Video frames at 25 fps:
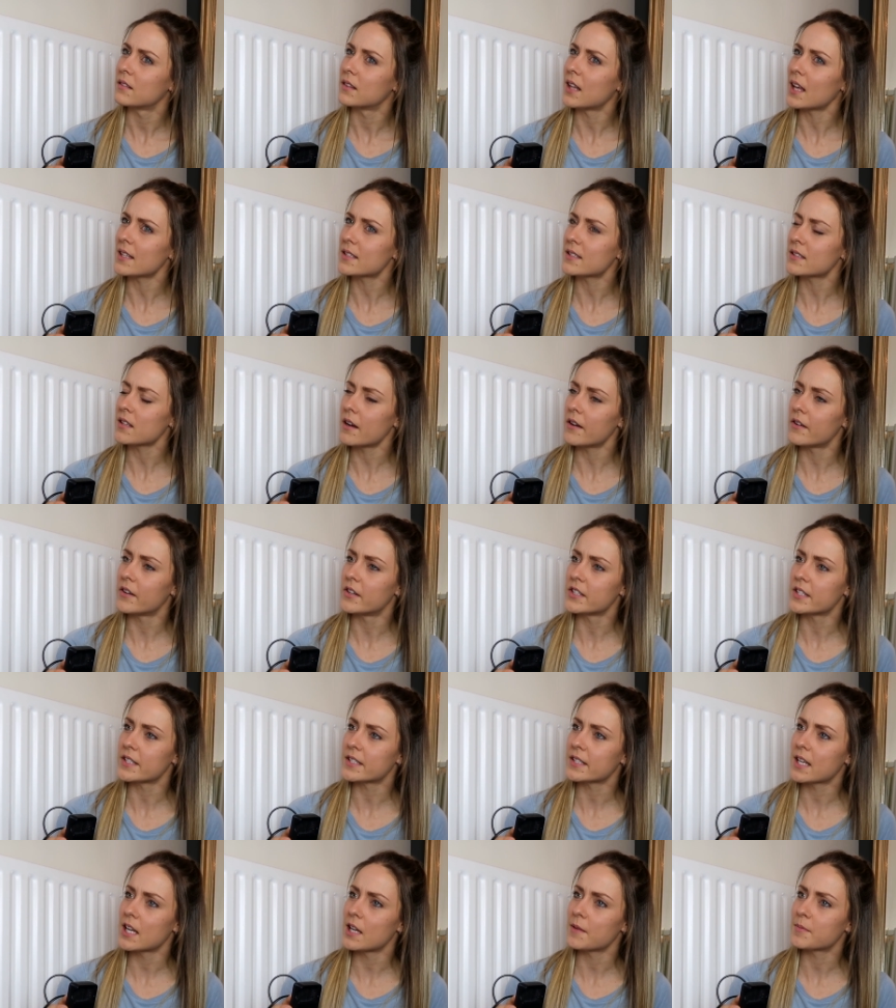That siren
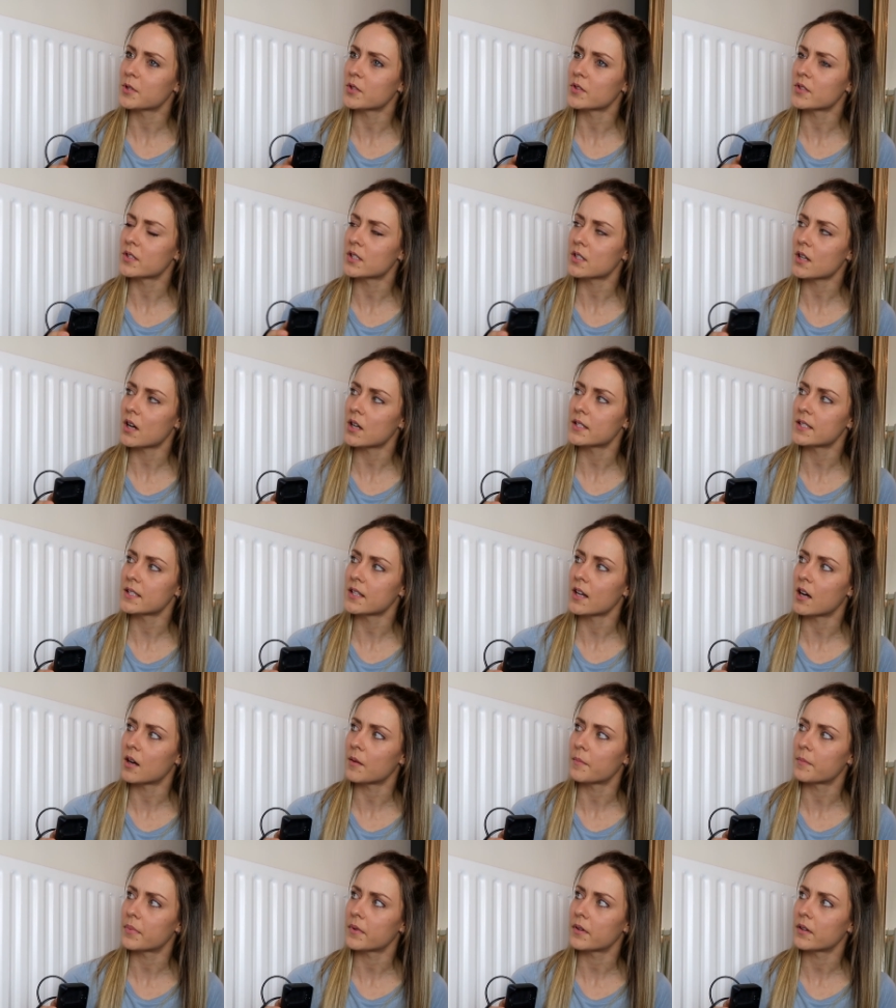just keeps on starting
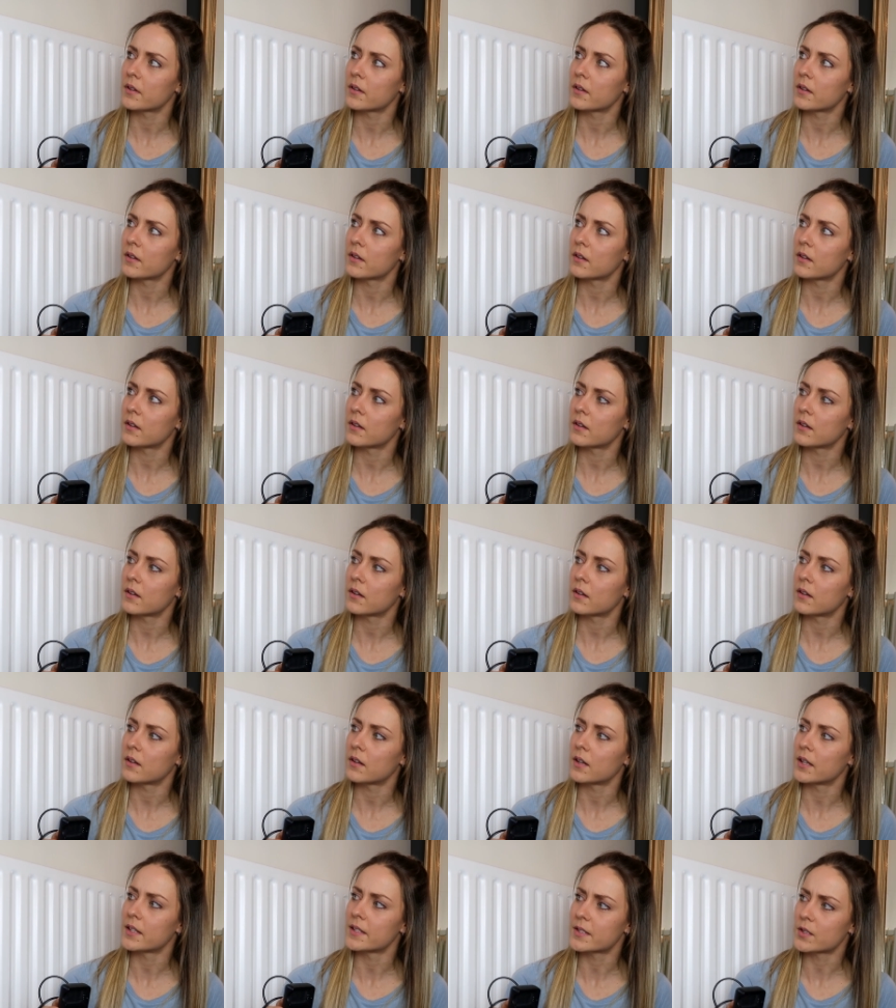up
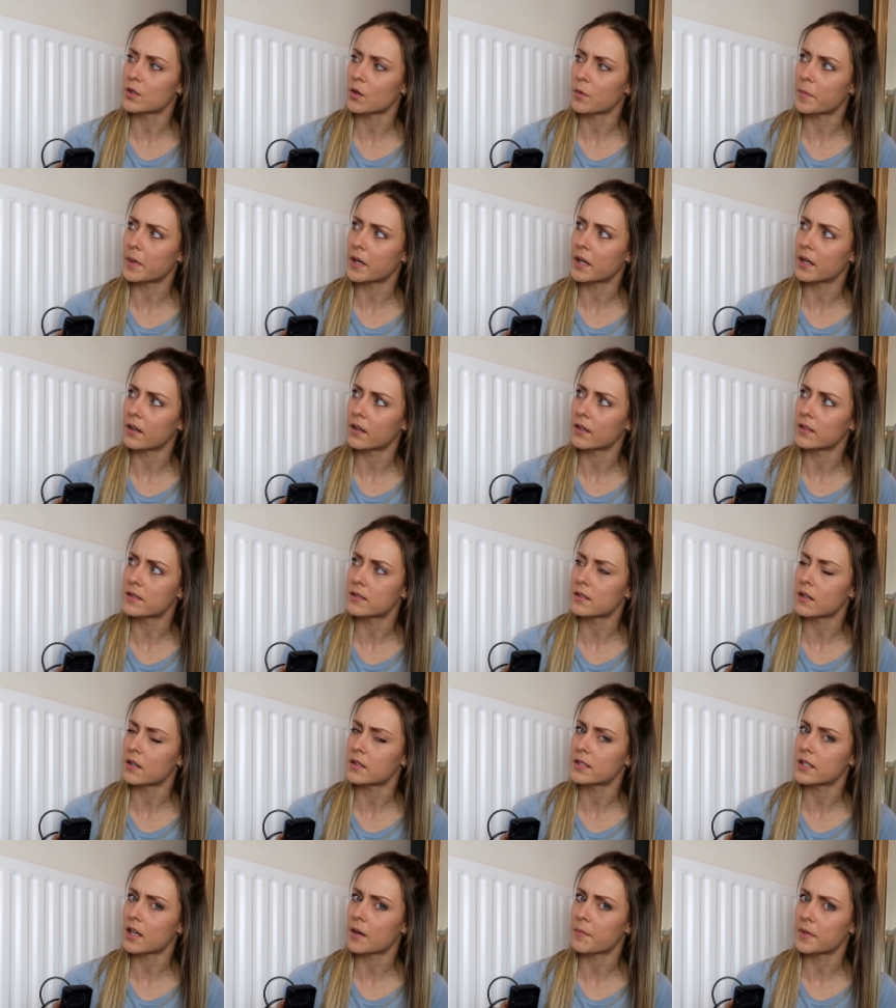and stopping and
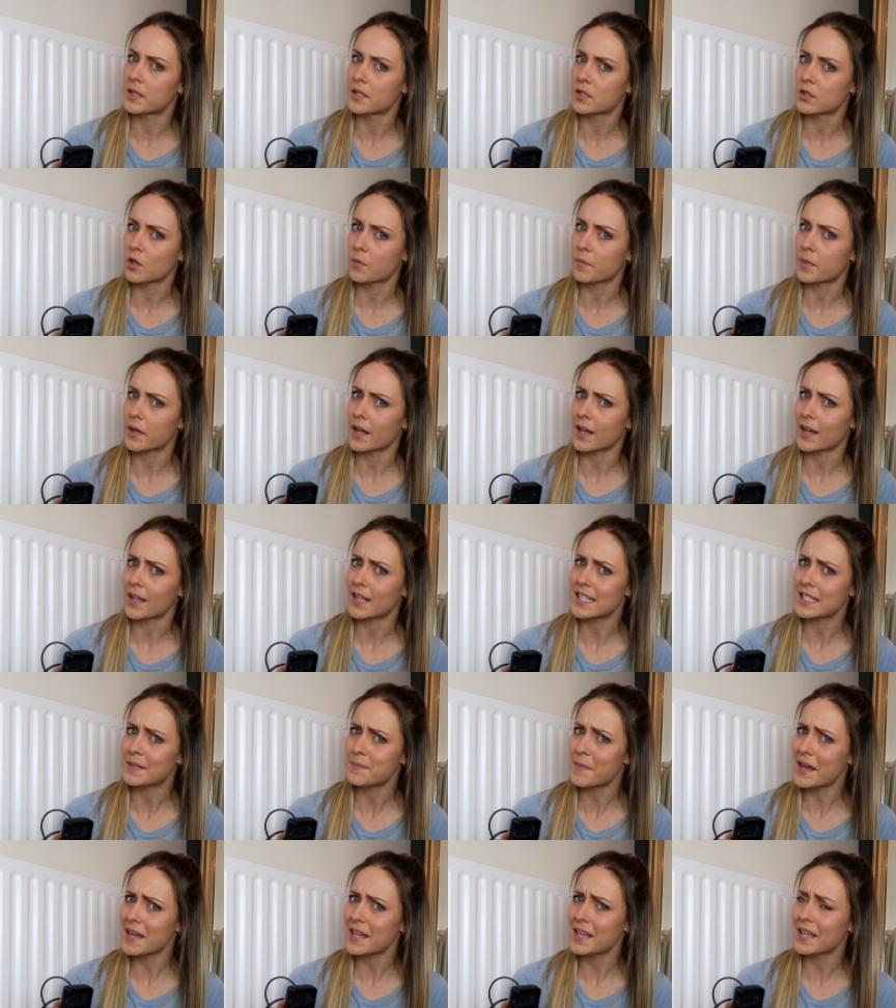starting up and stopping and
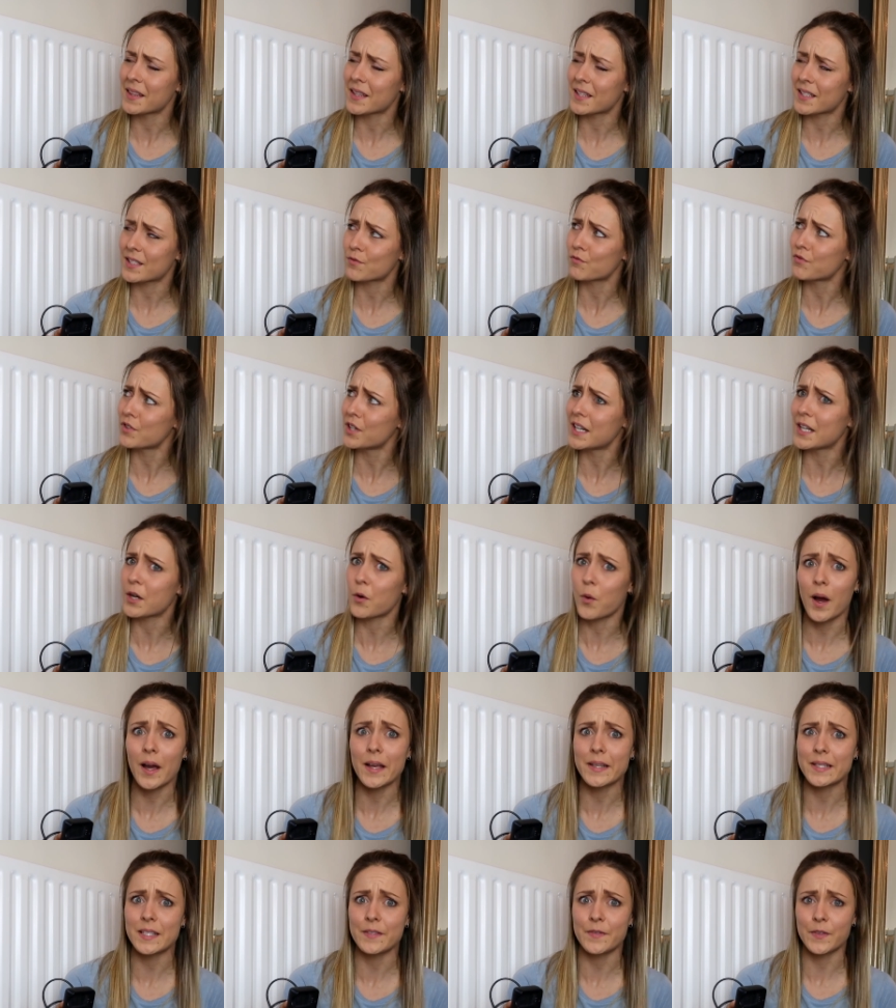it's making this really
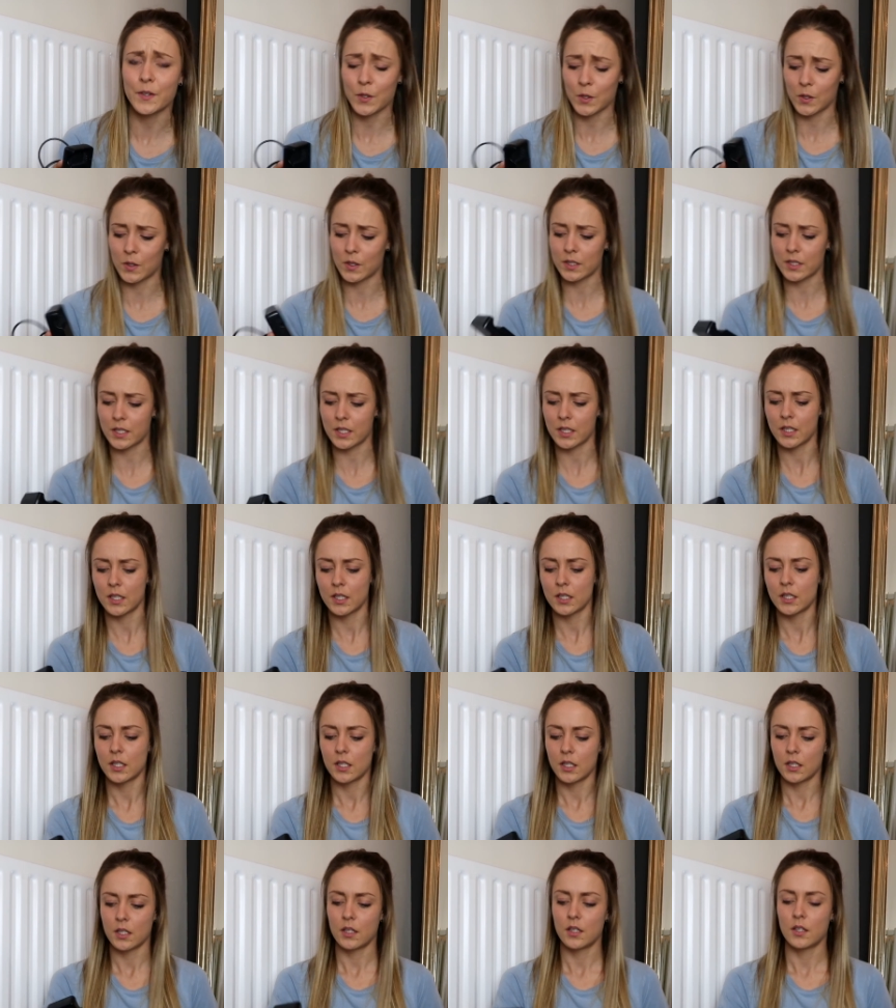quite difficult
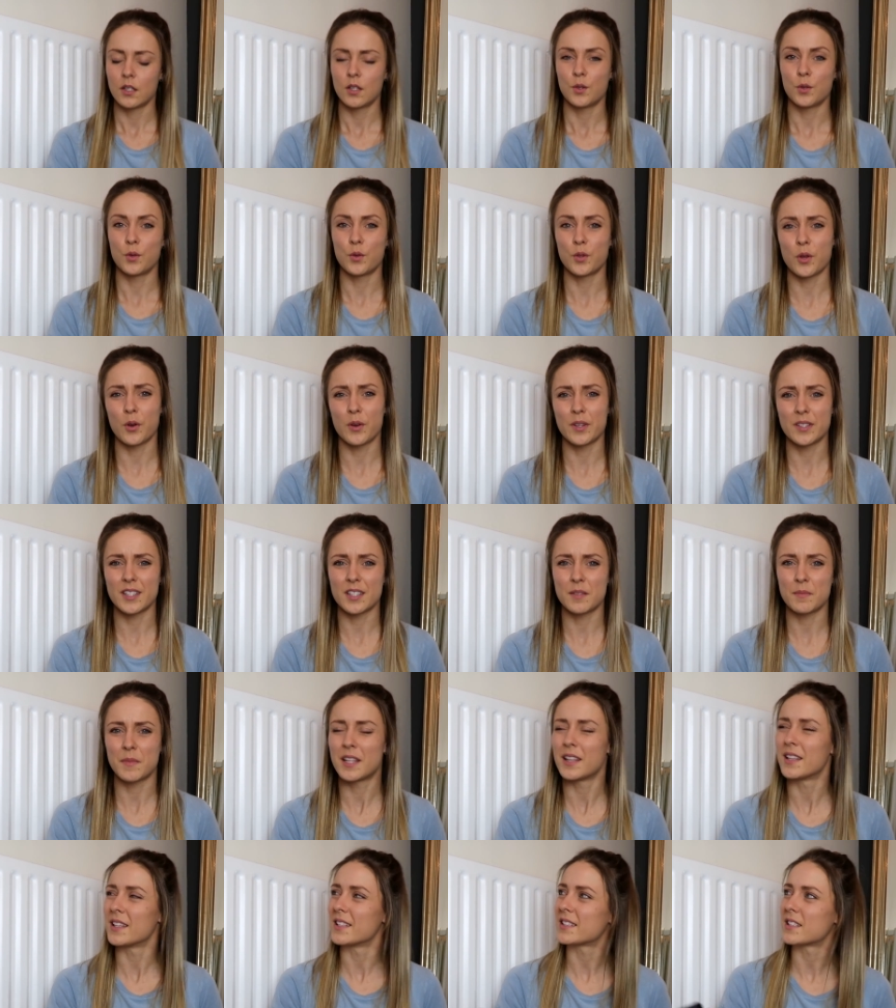although it does
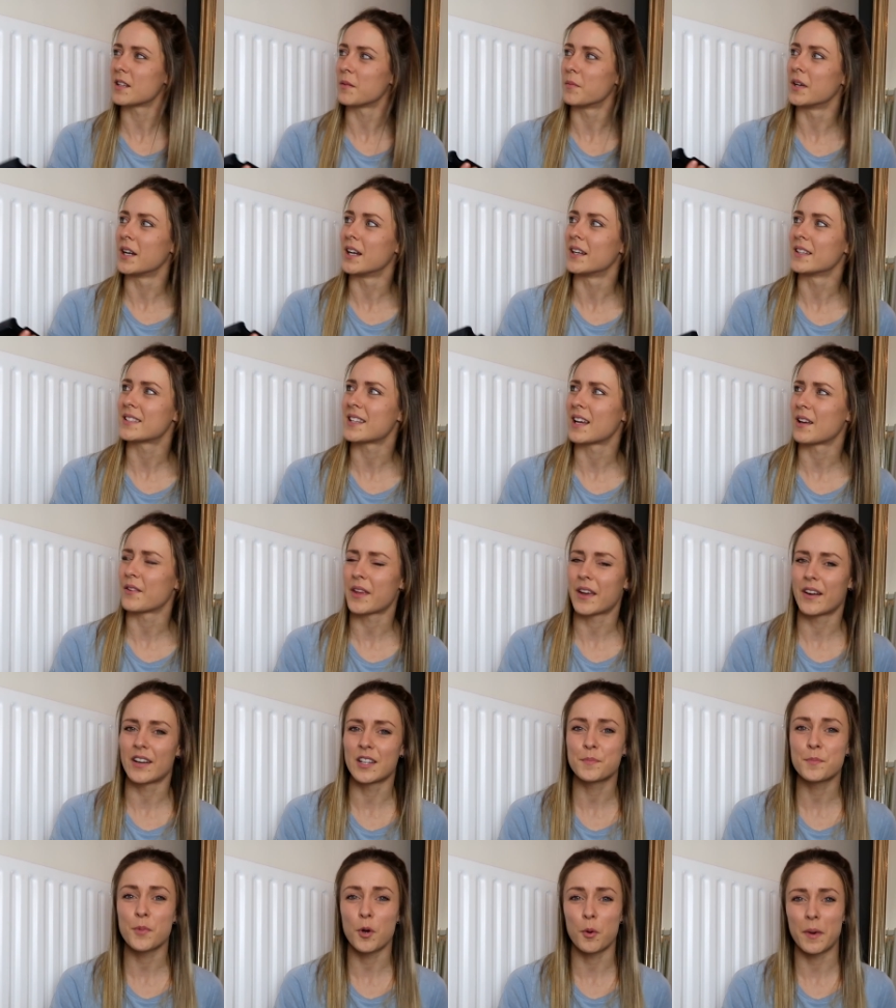mean that someone else out
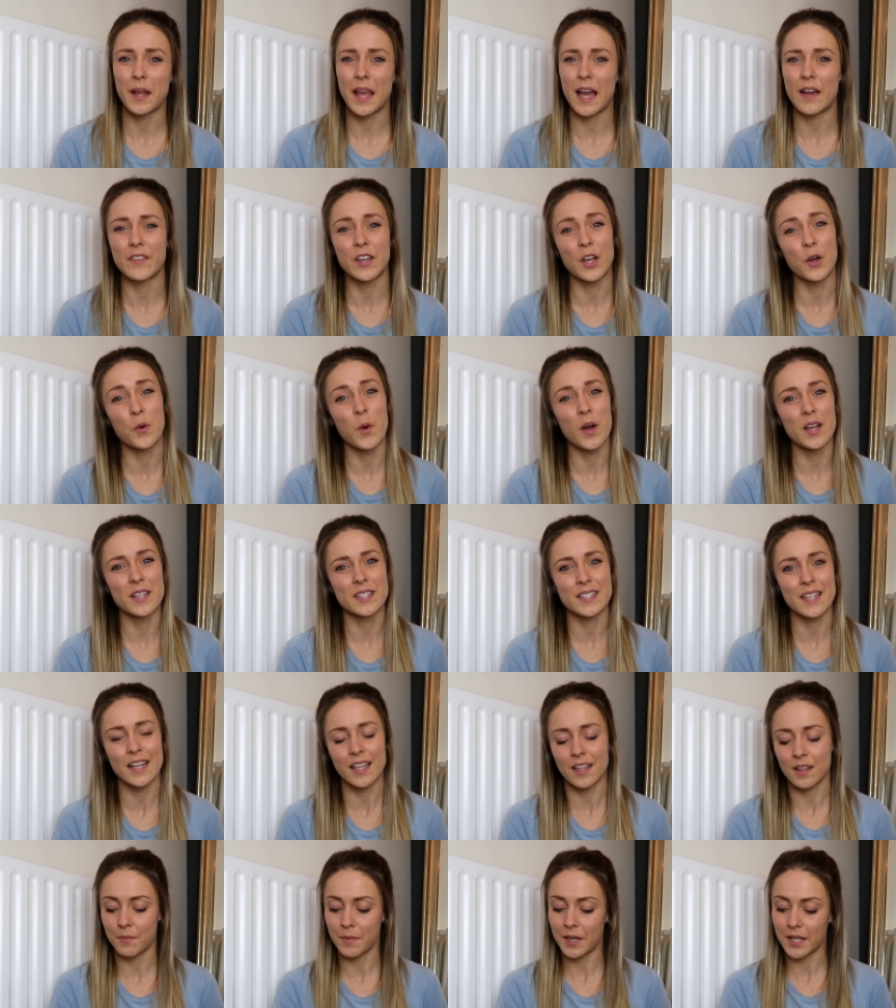there is probably having a worse
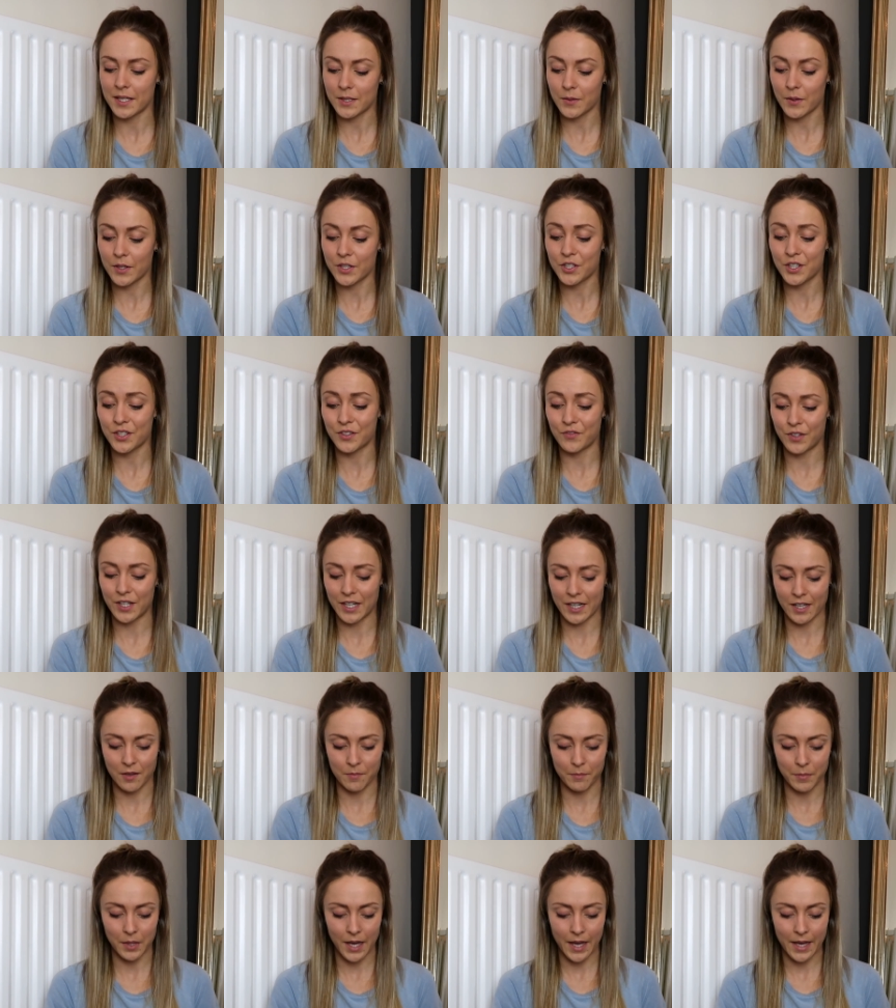day than me so I shouldn't really
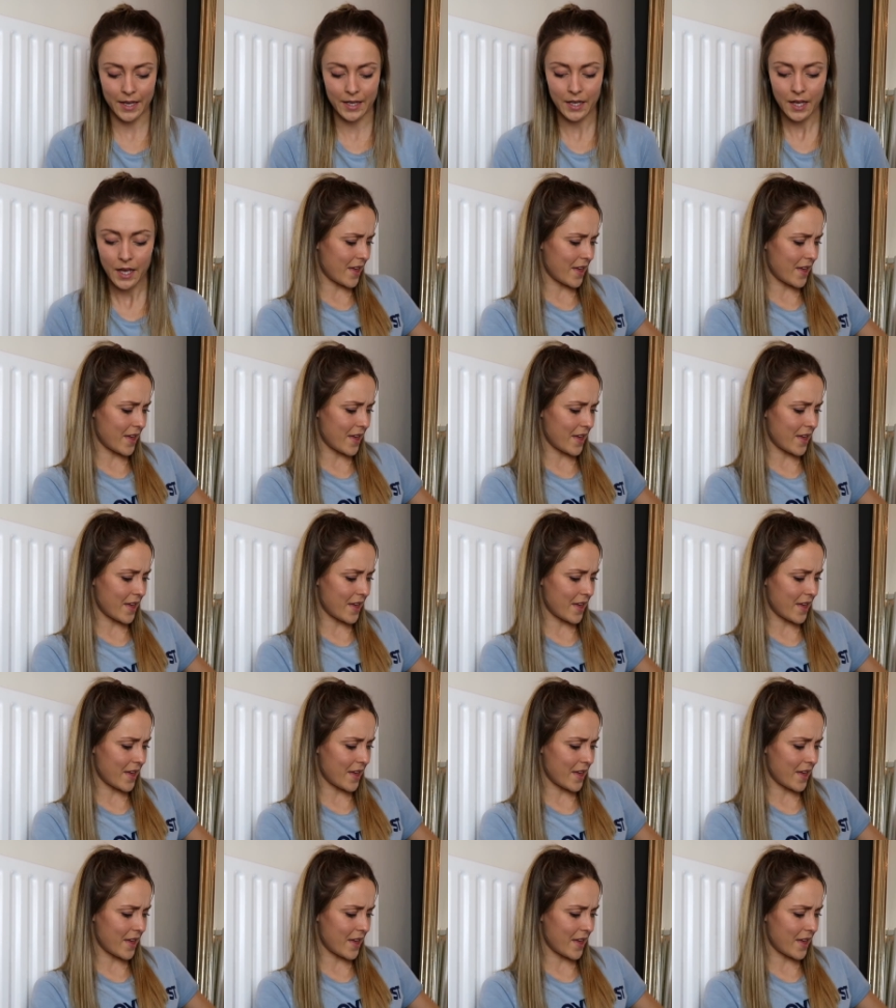complain.